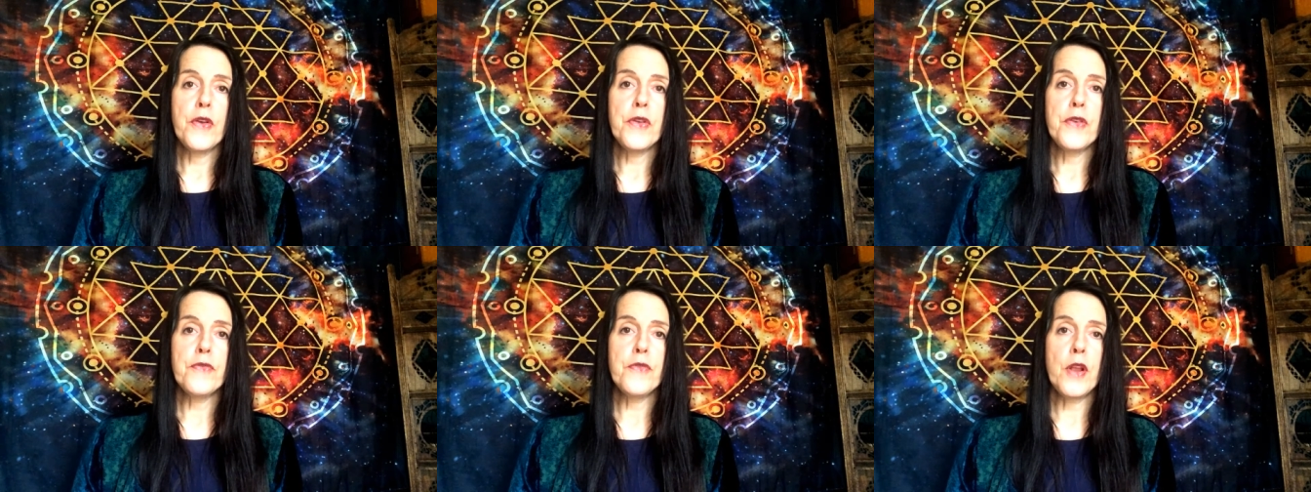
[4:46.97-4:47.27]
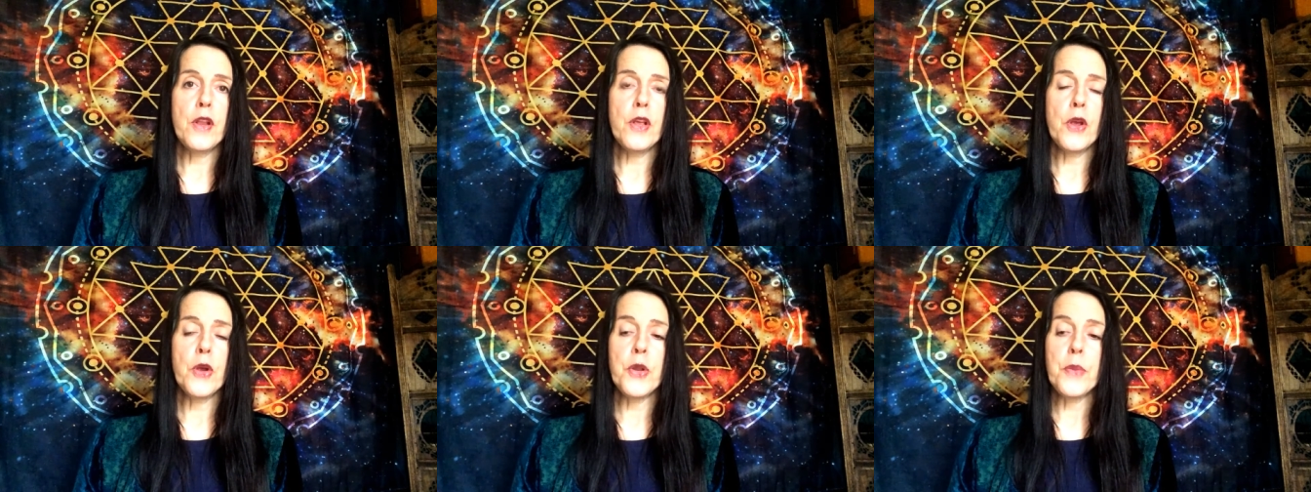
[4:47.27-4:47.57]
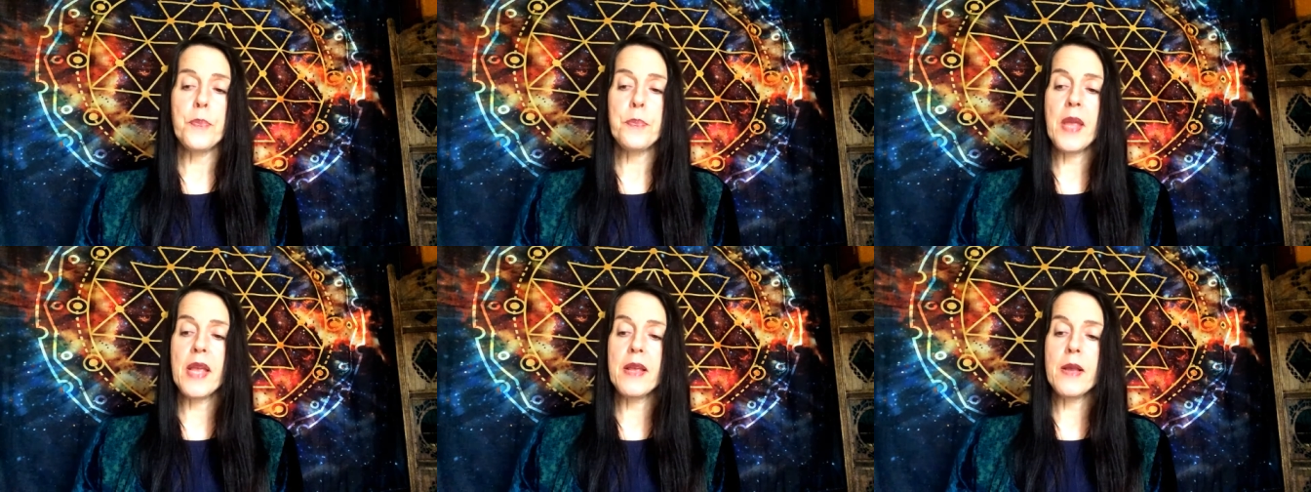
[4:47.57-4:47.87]
You've only got
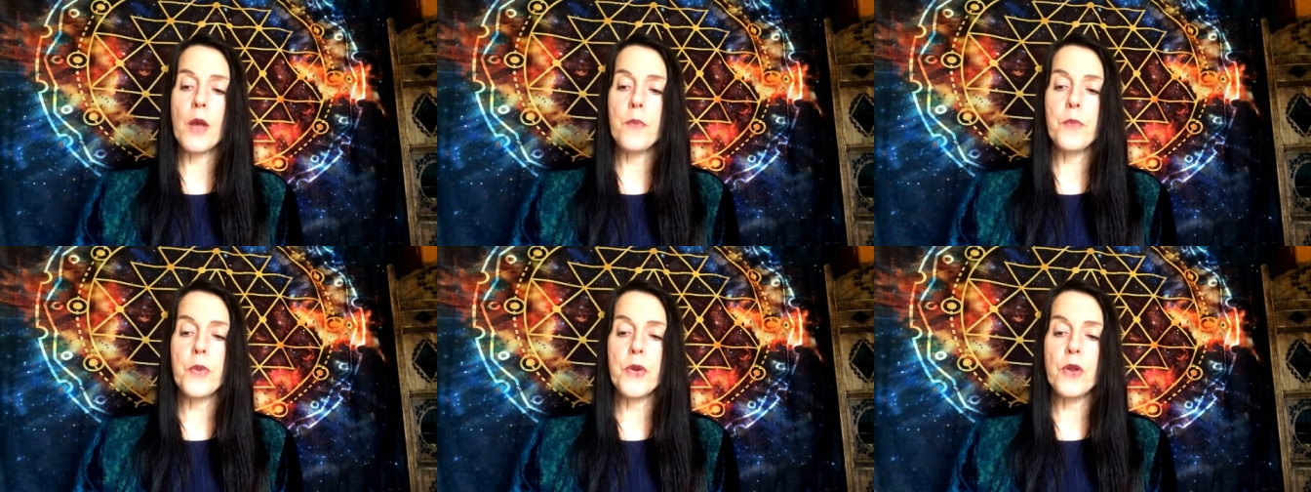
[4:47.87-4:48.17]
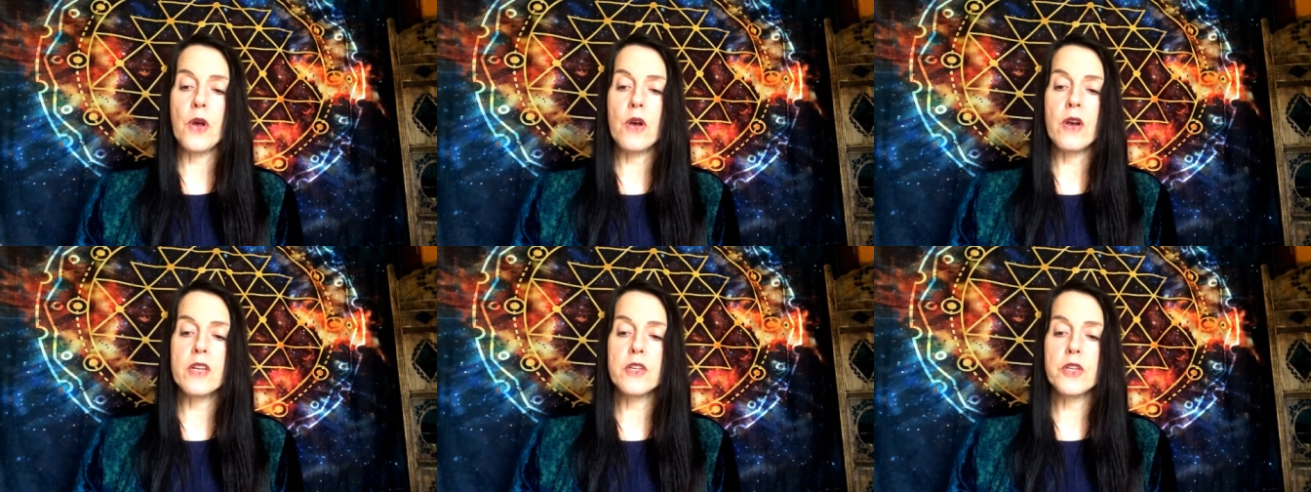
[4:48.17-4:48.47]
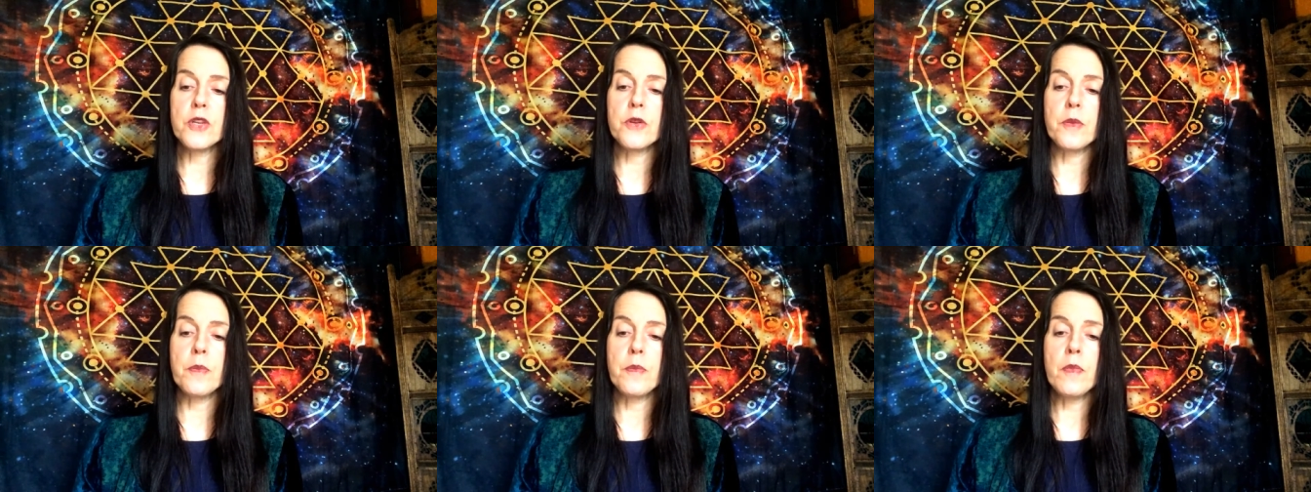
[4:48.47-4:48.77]
to pick up an
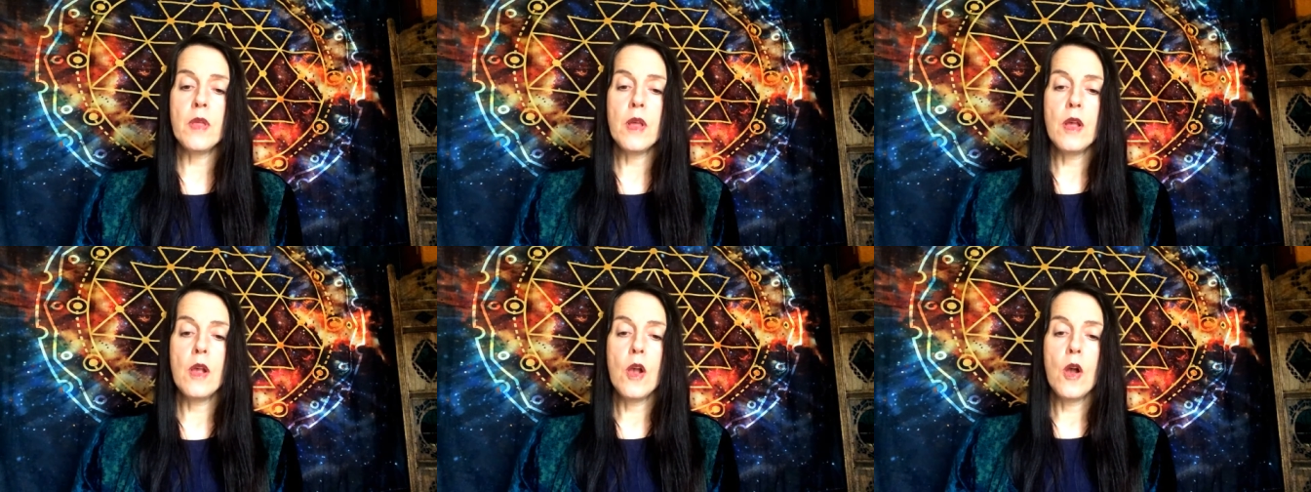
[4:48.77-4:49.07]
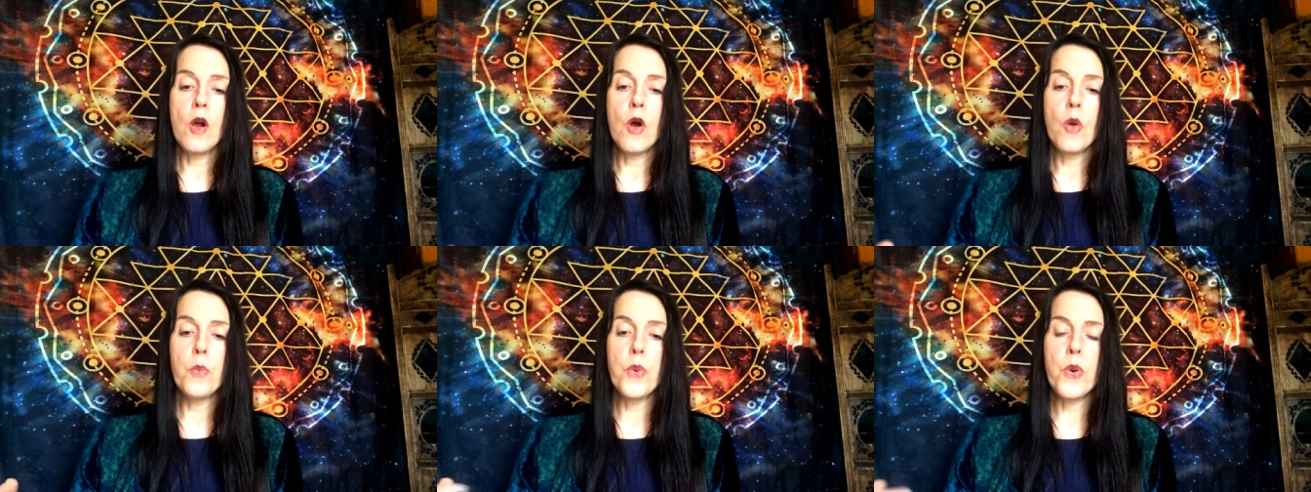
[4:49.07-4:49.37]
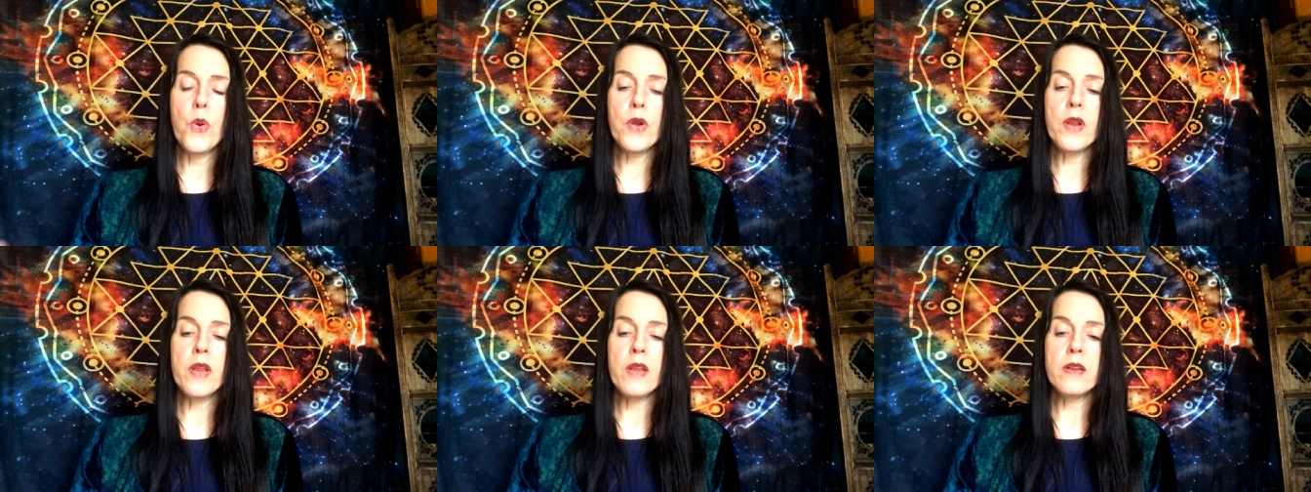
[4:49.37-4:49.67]
item,
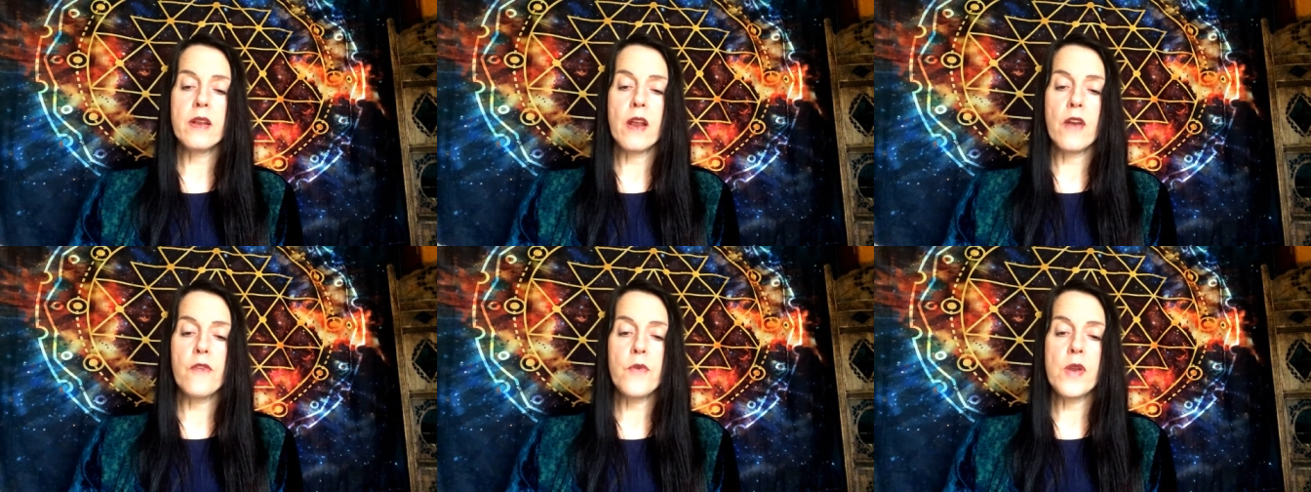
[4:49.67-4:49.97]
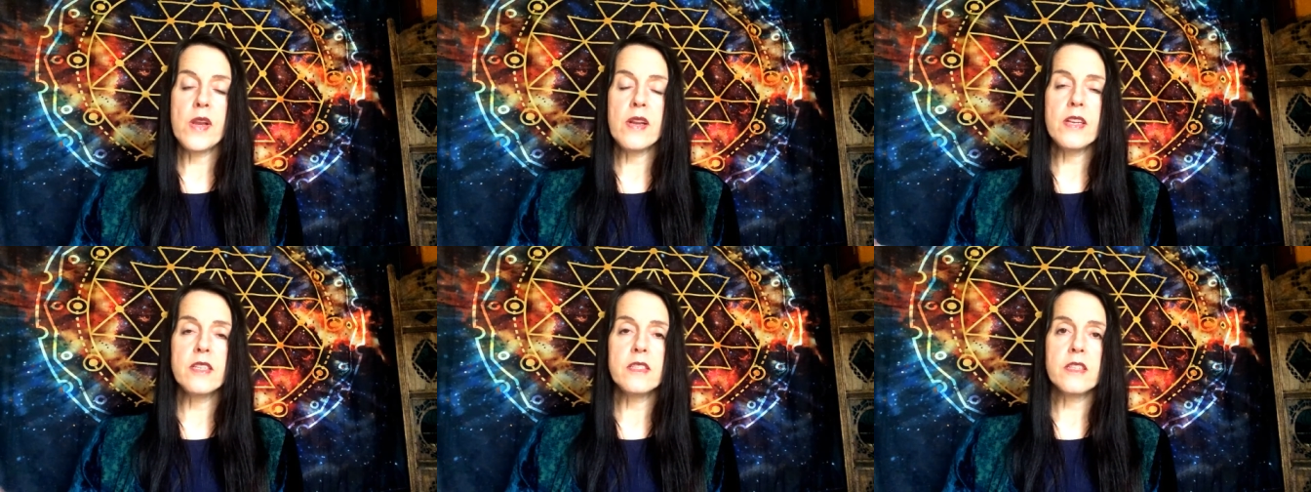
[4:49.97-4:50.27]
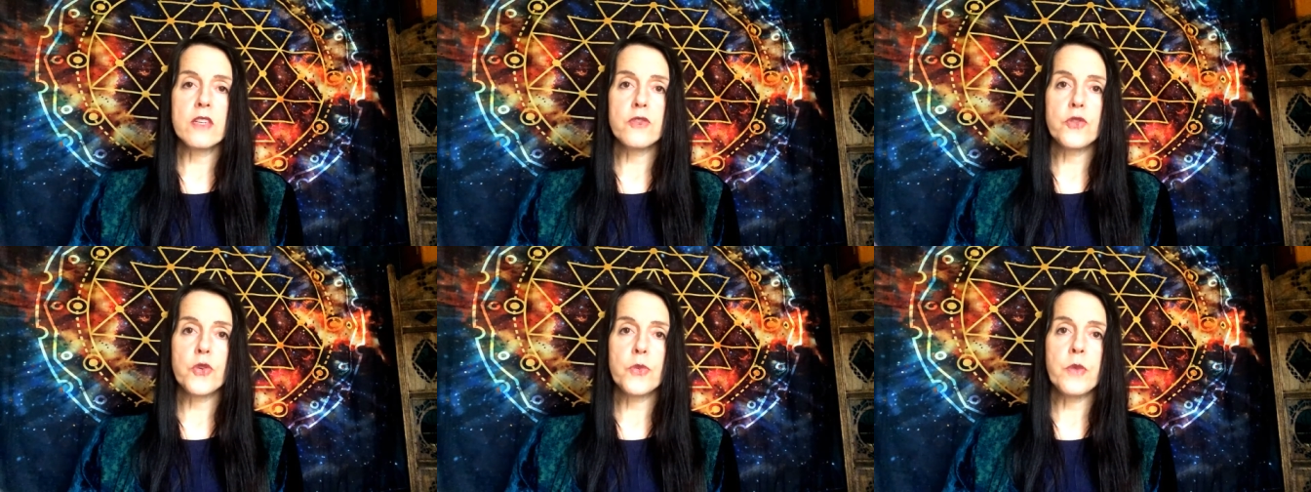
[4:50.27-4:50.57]
put in a really
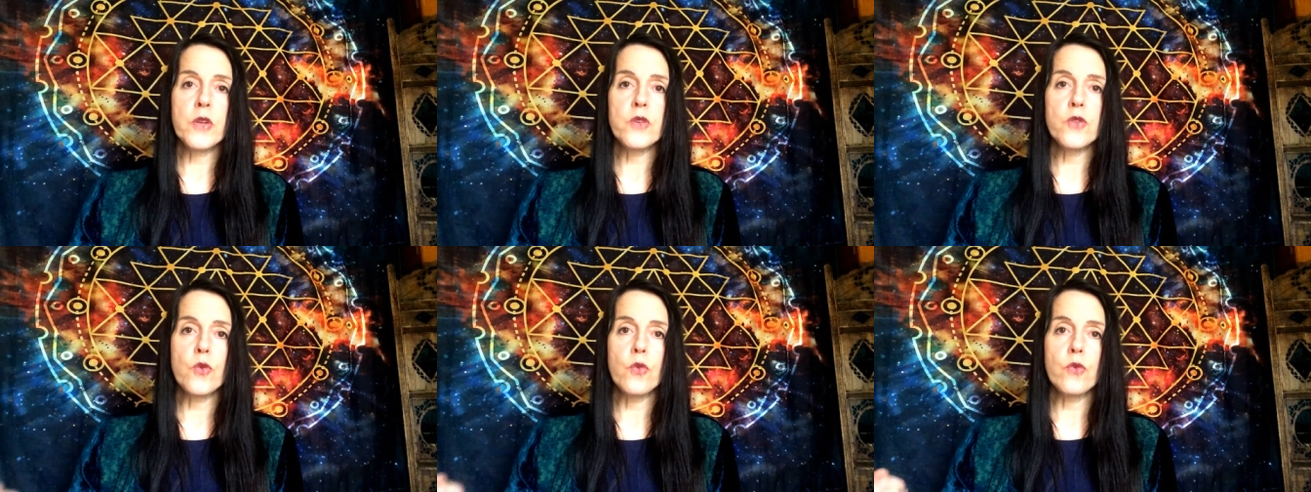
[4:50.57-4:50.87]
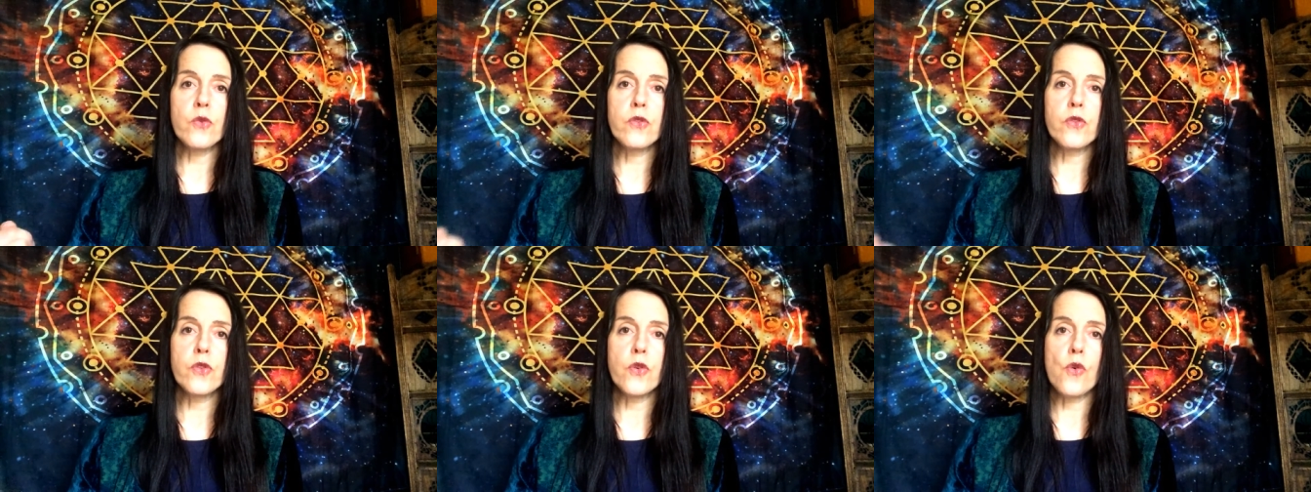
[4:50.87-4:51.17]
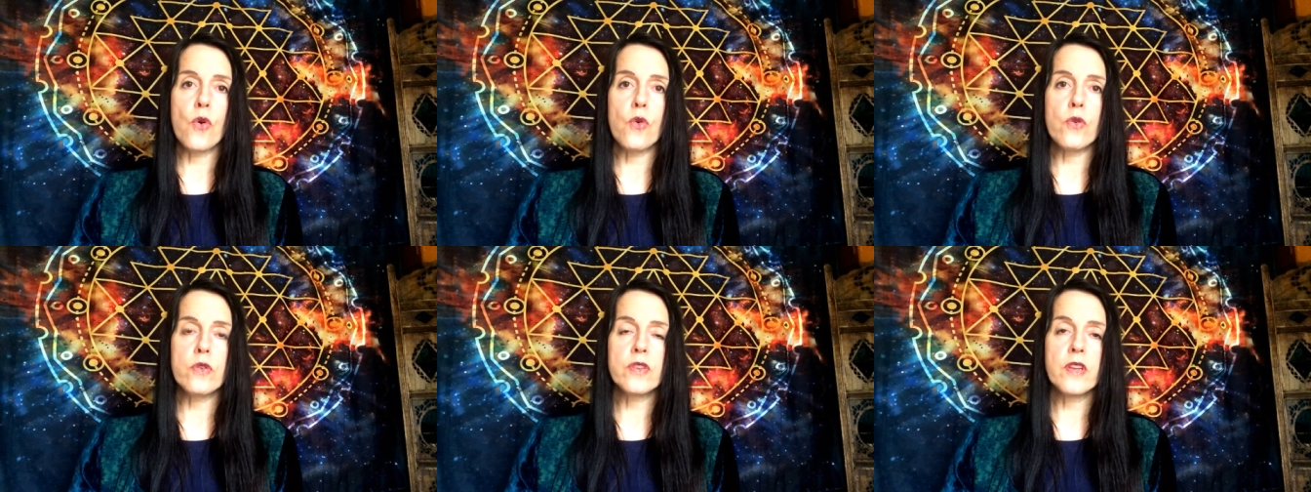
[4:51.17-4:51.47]
detrimental
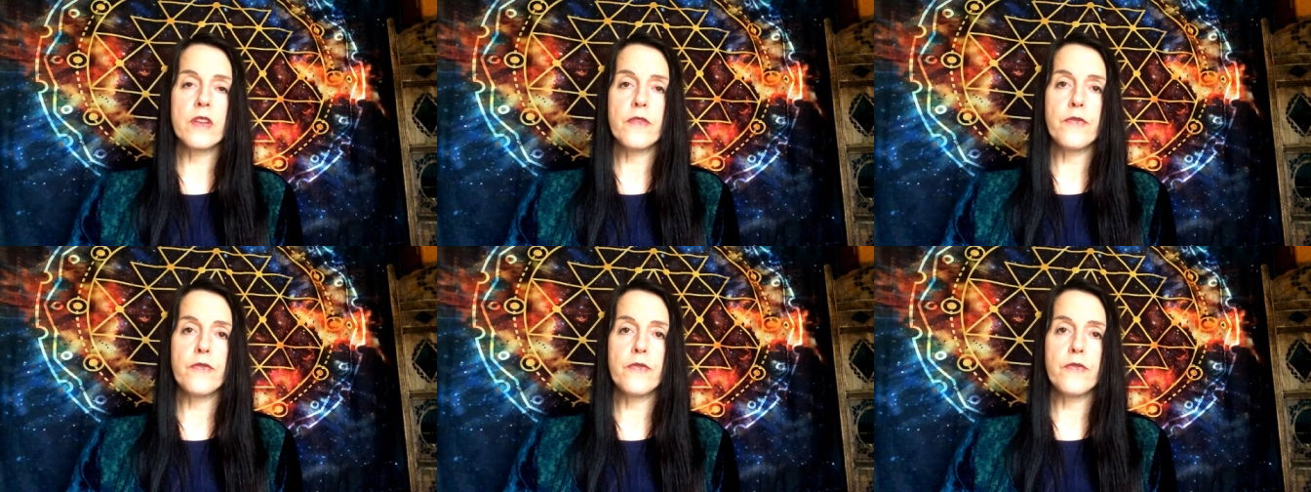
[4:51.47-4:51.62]
thought.